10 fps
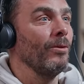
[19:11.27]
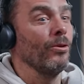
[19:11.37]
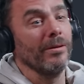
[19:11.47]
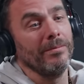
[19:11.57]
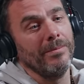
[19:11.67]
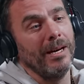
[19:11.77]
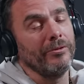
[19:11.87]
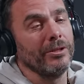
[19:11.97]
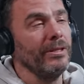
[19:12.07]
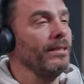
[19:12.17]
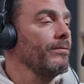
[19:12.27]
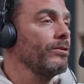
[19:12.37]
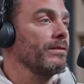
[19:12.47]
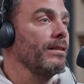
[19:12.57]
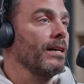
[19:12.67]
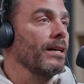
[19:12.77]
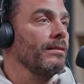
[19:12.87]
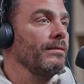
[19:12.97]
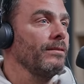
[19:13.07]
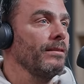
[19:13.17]
Or after Greenland was the
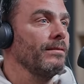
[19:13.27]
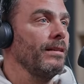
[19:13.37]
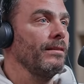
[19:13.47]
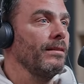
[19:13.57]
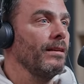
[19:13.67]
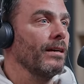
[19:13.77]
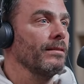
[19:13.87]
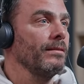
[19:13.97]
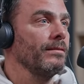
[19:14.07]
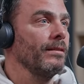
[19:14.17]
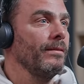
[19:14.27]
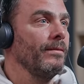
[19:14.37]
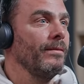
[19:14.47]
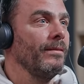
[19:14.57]
darkness, so I stayed in the darkness and